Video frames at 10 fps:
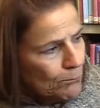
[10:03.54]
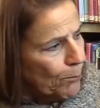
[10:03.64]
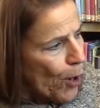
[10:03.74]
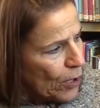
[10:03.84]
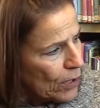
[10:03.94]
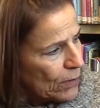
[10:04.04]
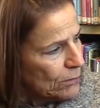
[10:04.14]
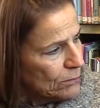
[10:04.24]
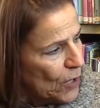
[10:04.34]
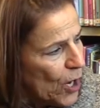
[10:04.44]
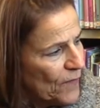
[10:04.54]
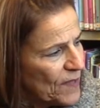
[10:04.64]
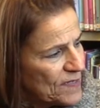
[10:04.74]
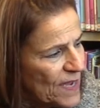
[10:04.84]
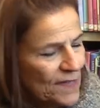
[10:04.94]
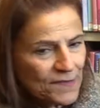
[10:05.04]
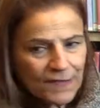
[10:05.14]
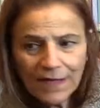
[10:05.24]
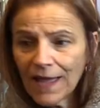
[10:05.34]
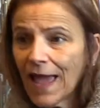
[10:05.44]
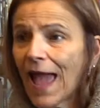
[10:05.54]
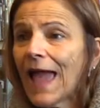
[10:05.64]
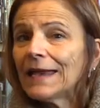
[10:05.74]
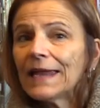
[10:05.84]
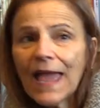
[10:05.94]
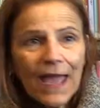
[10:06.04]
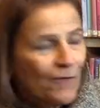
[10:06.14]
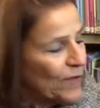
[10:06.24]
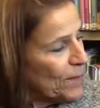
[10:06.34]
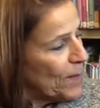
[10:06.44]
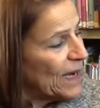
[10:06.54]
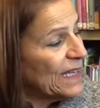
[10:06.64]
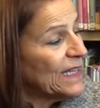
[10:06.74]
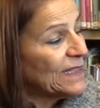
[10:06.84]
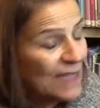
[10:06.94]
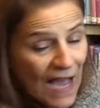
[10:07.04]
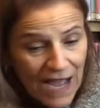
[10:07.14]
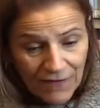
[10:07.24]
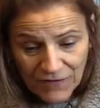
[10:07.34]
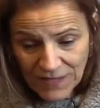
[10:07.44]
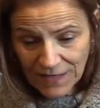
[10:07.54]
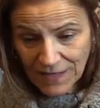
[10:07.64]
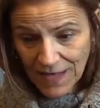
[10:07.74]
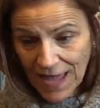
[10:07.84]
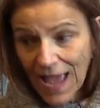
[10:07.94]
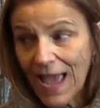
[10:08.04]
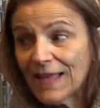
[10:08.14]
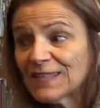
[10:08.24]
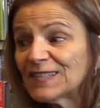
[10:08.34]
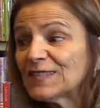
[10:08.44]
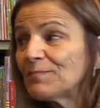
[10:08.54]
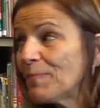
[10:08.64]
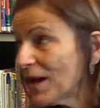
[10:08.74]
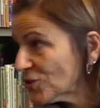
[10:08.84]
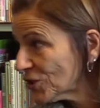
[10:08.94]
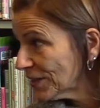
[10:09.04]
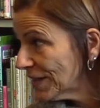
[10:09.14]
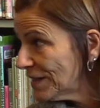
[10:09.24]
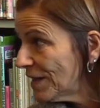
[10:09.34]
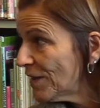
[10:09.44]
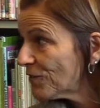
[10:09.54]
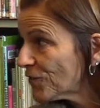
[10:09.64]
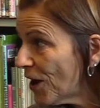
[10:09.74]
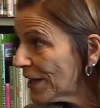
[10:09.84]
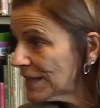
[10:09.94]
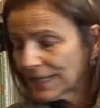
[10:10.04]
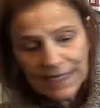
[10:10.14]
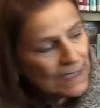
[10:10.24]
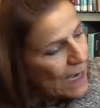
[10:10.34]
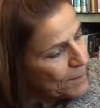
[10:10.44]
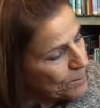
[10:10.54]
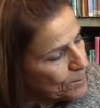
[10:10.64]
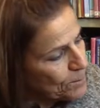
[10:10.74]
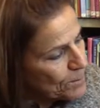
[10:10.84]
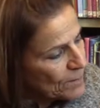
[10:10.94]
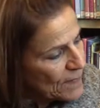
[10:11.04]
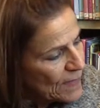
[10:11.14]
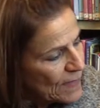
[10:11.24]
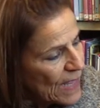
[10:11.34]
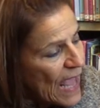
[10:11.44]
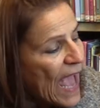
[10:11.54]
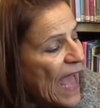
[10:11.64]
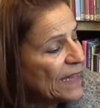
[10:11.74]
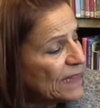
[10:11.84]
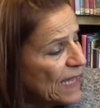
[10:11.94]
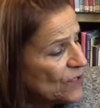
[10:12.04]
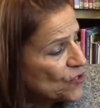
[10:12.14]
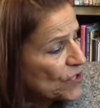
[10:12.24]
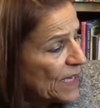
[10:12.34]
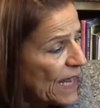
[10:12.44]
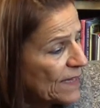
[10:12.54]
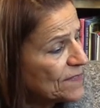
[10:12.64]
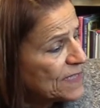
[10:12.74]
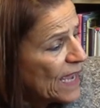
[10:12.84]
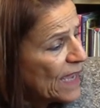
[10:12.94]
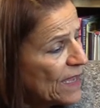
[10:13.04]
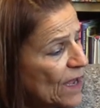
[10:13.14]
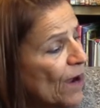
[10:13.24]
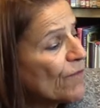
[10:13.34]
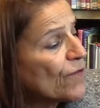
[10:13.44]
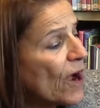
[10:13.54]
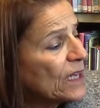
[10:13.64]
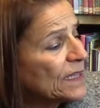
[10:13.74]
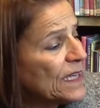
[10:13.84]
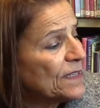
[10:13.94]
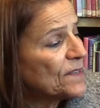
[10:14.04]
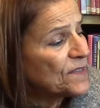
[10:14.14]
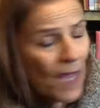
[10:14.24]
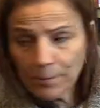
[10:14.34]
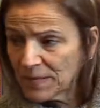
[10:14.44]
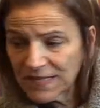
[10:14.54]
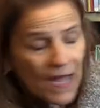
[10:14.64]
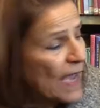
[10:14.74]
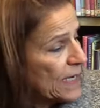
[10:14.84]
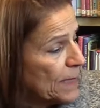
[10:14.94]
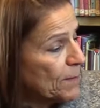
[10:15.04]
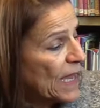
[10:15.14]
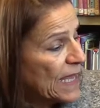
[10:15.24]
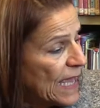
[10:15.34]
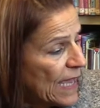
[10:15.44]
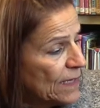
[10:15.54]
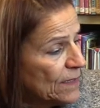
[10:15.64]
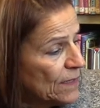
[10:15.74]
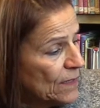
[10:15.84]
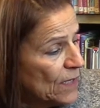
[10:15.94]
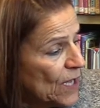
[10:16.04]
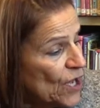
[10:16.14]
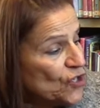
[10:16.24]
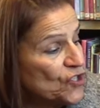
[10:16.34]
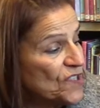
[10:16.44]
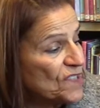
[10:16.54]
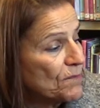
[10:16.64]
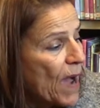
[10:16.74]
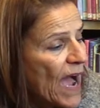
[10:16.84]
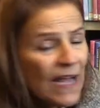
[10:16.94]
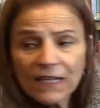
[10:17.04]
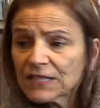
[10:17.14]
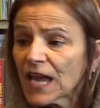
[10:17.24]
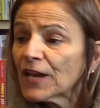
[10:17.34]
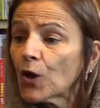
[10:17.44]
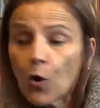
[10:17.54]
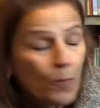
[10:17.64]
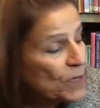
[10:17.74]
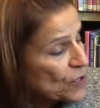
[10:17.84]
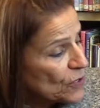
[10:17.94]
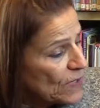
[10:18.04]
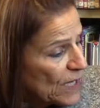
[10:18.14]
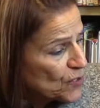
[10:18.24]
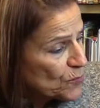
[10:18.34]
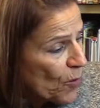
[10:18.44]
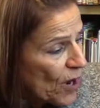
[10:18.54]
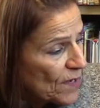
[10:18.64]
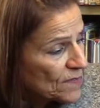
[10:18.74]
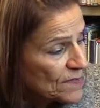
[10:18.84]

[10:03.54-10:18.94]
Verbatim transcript: bonk, on the desk, and everybody laughed, especially Frogilina. At lunch the next day, Frogilina sat beside him again. She smiled and opened her lunchbox.